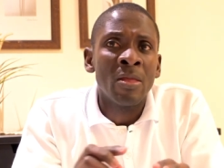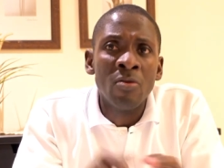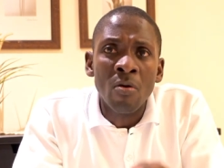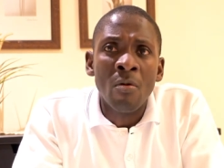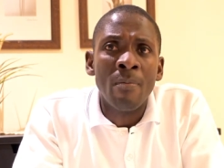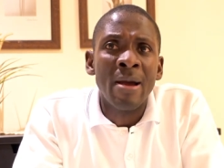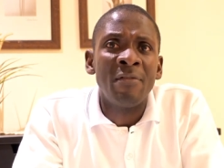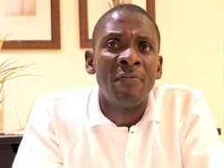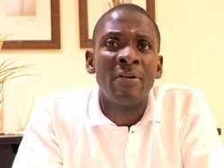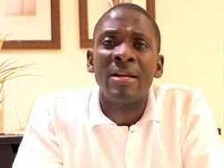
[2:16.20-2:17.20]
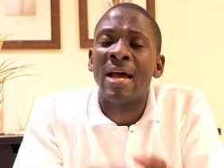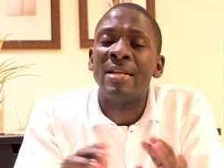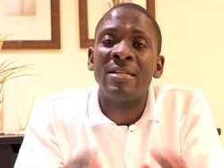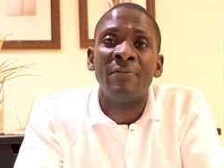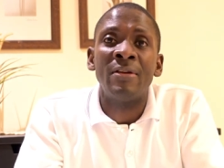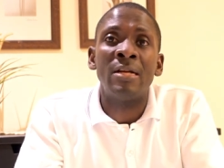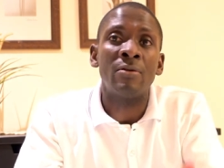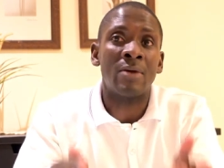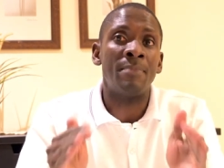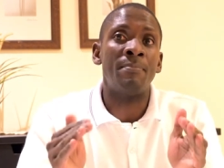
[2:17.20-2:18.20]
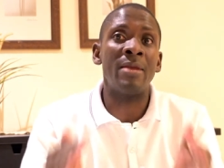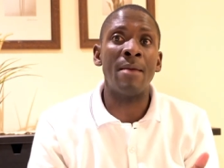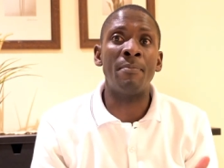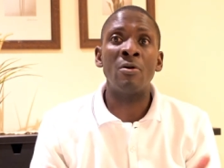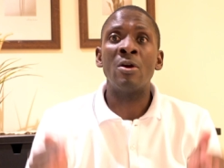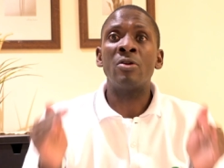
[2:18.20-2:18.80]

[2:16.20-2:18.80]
your mobile phone and definitely you can be able